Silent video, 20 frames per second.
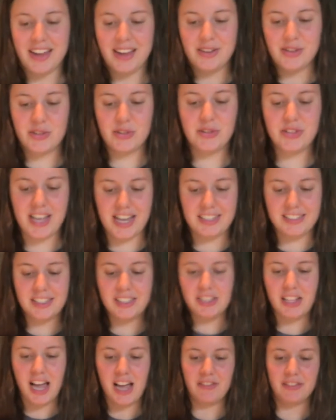So that's
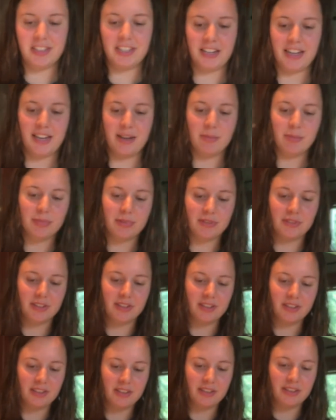a lava lamp.
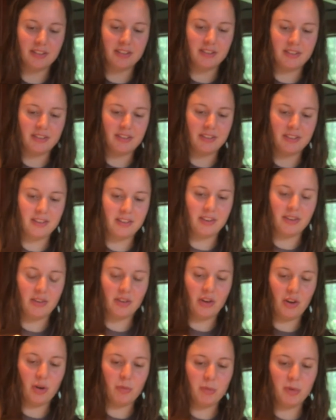
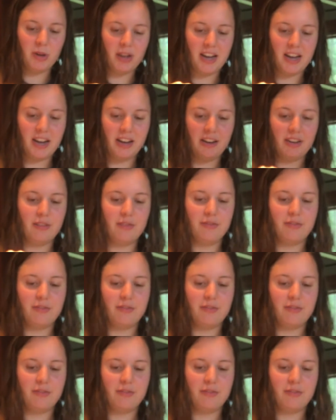Hope you had